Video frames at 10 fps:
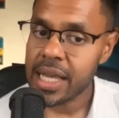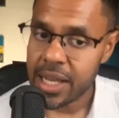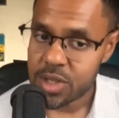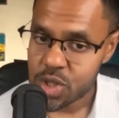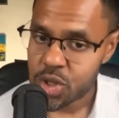
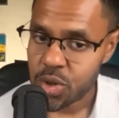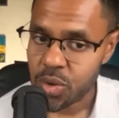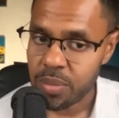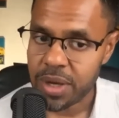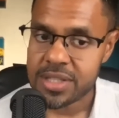It's
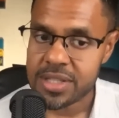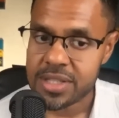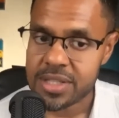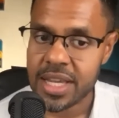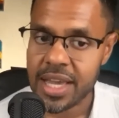true, because
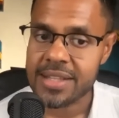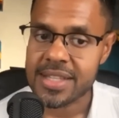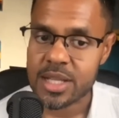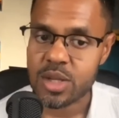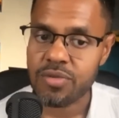here it
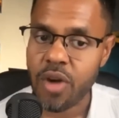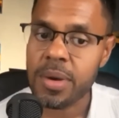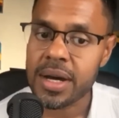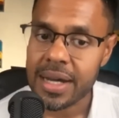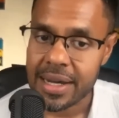says, from
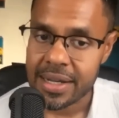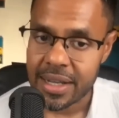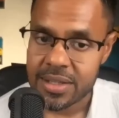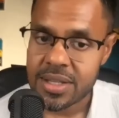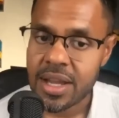her
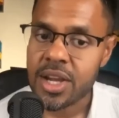earnings,